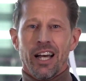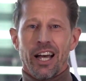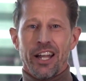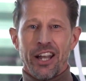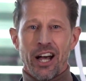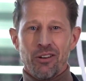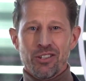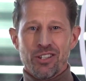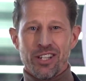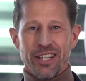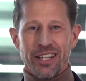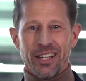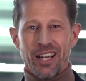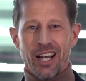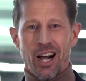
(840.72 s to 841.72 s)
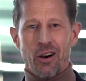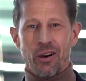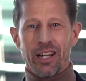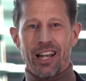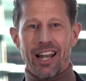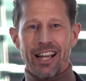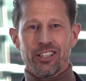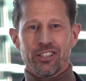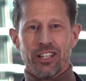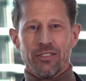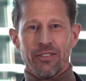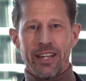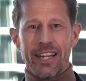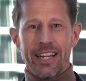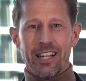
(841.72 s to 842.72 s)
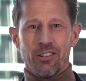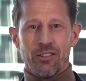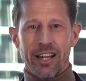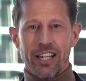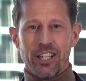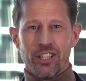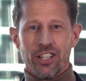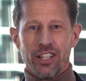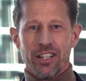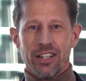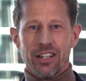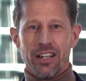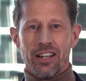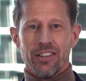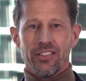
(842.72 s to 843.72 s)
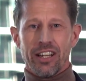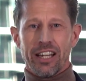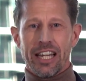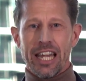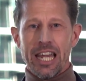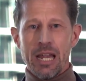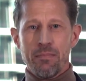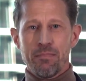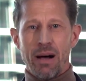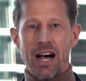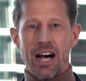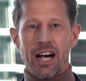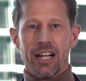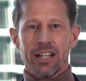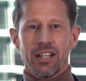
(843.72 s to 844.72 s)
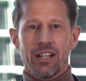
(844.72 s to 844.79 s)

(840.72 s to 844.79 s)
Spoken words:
Announcing our electric vehicle range is a key part